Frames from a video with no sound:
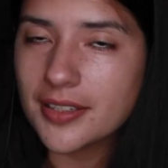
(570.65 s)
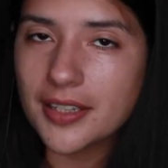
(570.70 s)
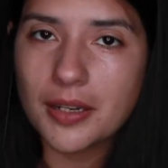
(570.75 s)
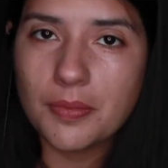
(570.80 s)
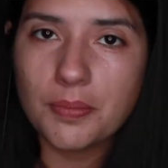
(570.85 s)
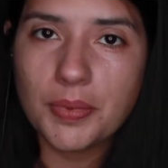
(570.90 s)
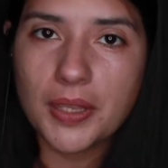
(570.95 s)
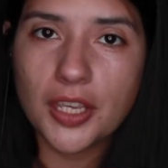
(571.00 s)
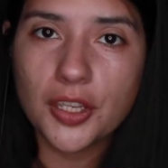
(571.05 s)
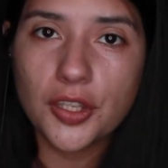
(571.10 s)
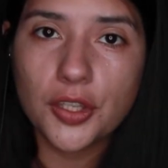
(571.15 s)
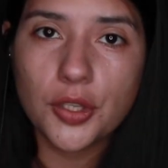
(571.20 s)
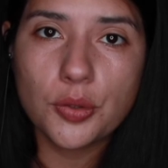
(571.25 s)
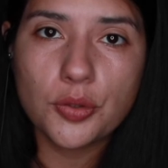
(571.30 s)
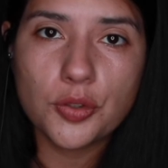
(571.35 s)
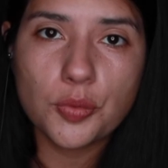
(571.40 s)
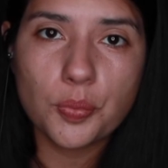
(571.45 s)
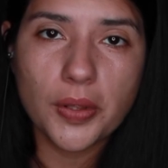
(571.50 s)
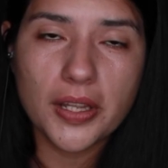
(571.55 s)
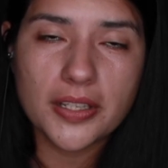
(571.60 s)
going to be a
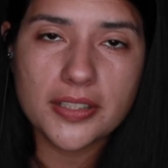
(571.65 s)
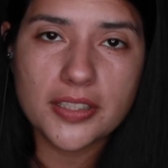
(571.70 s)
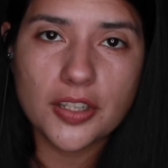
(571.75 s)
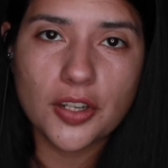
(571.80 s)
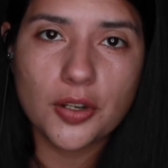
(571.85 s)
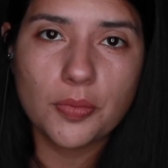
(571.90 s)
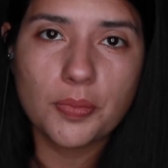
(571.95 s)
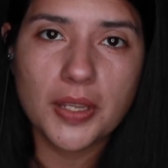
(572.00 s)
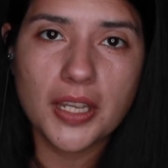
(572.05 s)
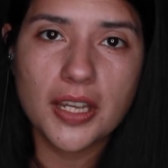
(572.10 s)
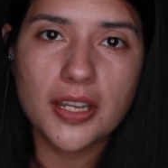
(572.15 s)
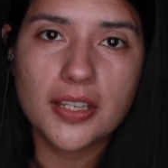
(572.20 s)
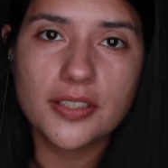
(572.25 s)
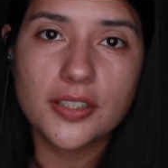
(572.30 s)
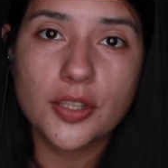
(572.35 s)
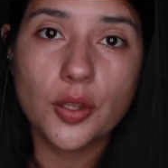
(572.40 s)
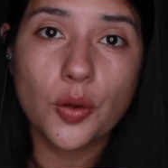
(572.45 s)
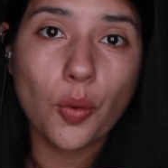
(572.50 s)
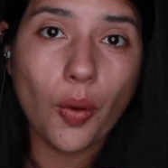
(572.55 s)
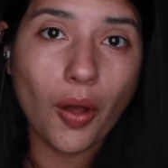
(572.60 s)
huge plus here
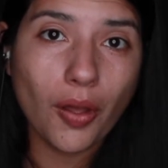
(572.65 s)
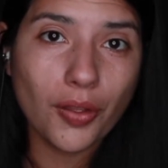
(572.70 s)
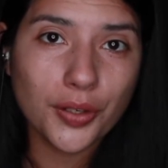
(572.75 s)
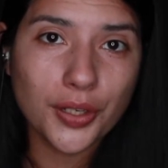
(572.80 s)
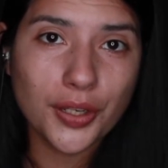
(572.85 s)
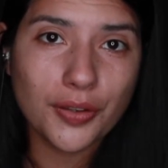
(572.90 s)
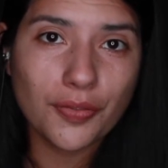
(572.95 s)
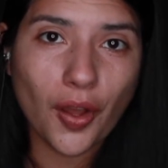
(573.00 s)
because the quality